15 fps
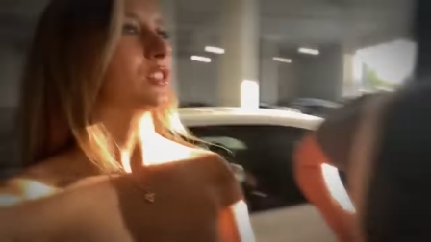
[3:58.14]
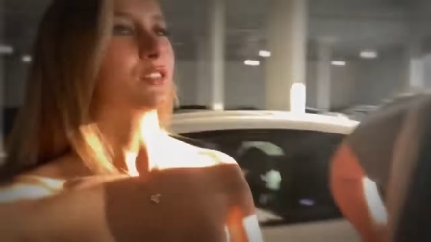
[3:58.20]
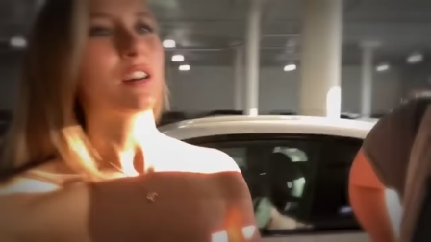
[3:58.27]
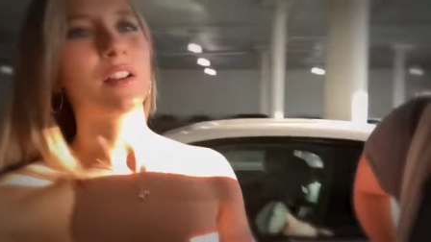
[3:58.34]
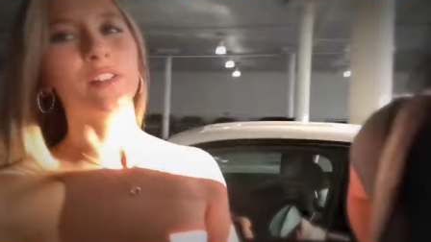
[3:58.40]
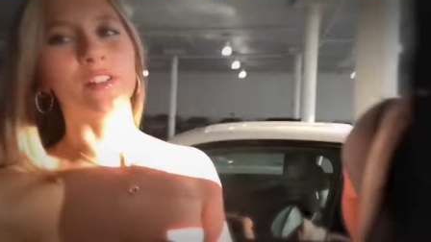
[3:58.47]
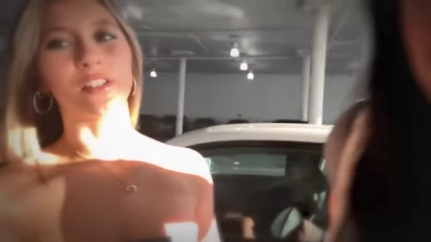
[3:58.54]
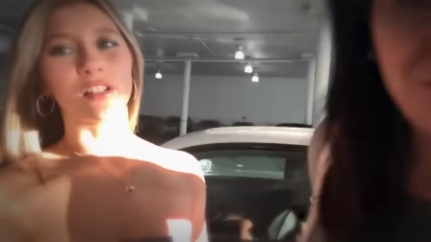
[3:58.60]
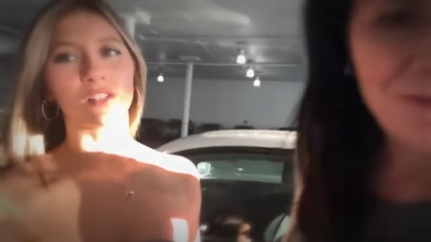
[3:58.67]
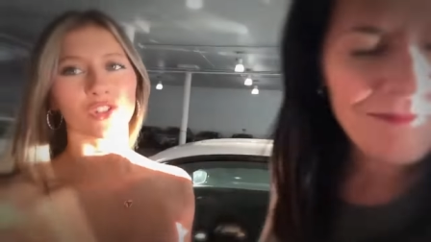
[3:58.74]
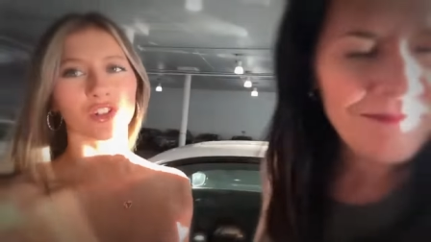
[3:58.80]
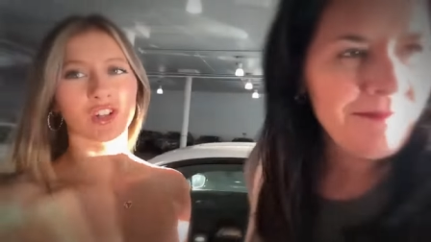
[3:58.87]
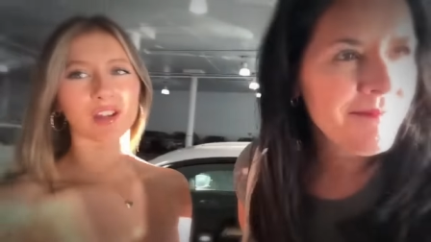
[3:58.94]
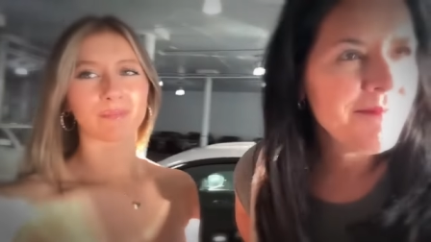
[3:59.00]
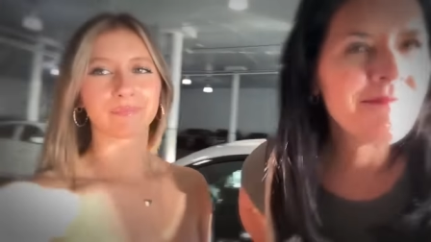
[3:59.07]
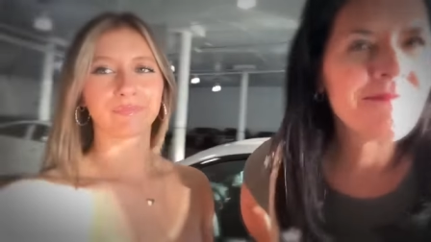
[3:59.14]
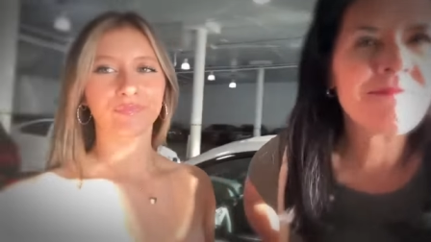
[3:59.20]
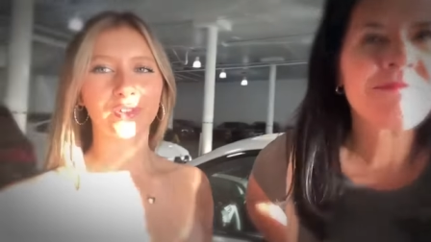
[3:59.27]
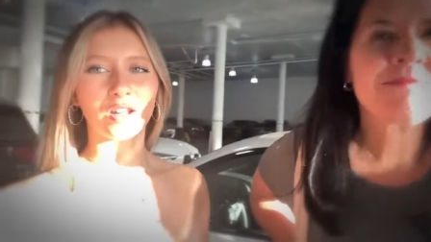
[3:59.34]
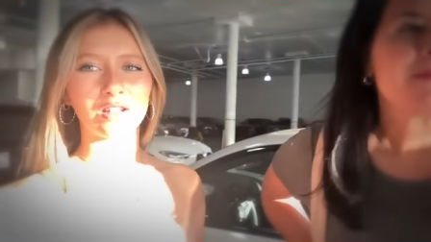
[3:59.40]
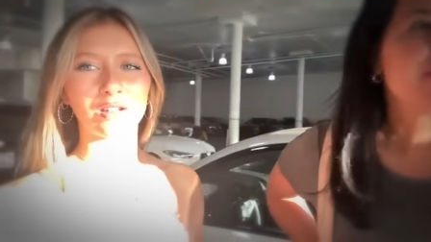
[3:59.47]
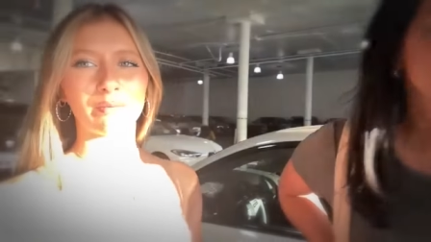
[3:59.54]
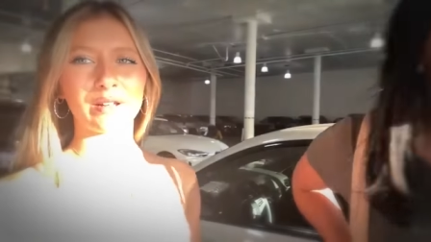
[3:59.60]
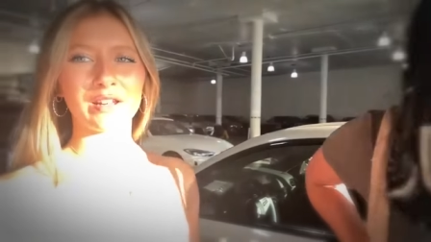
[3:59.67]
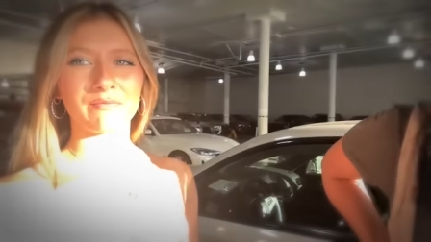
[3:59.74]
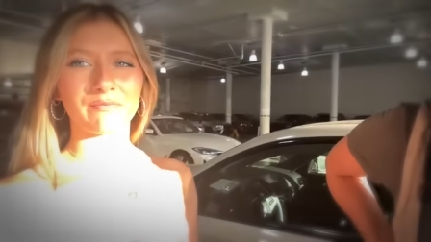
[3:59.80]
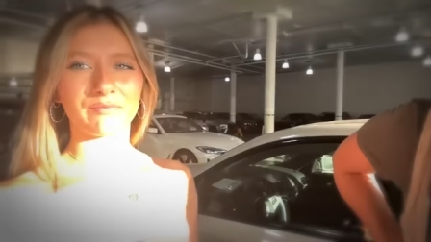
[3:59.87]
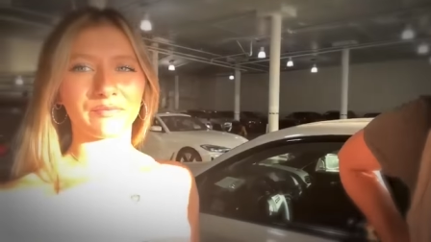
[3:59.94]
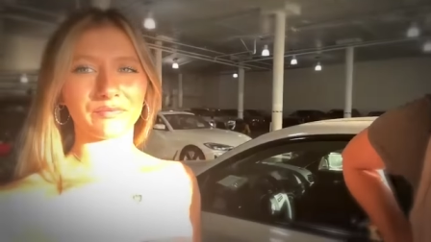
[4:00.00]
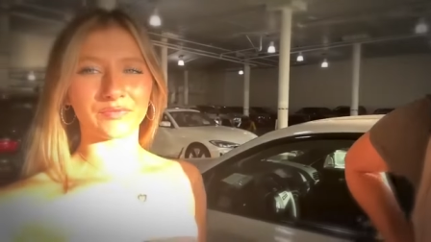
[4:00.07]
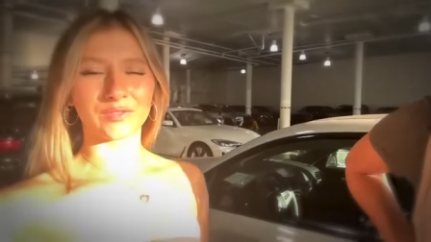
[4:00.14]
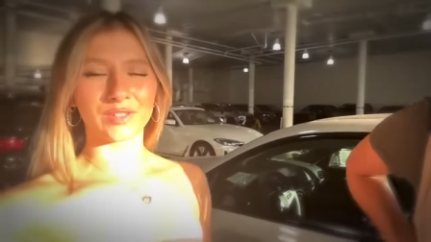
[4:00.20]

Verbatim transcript: issues without turning it into a huge